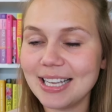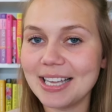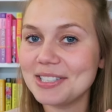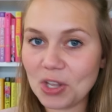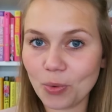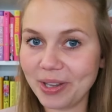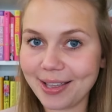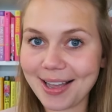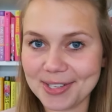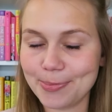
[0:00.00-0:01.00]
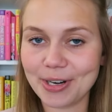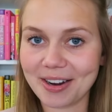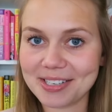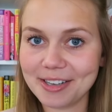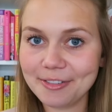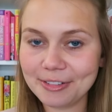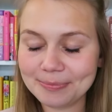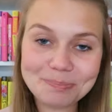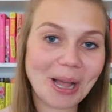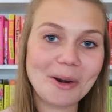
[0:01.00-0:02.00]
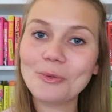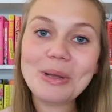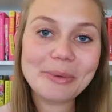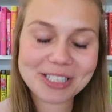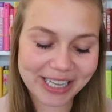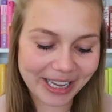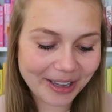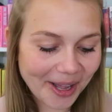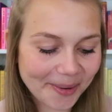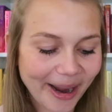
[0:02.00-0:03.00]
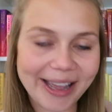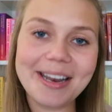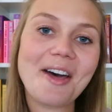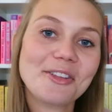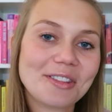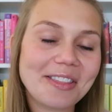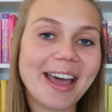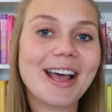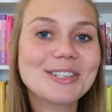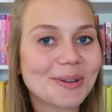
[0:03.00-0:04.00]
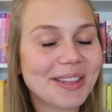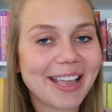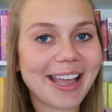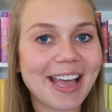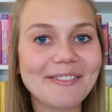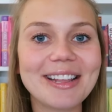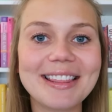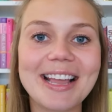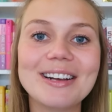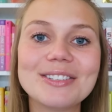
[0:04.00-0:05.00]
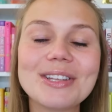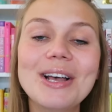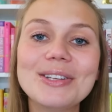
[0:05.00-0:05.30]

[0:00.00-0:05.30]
is equally as productive but we will see. All right, other than that, I don't think I have anything else.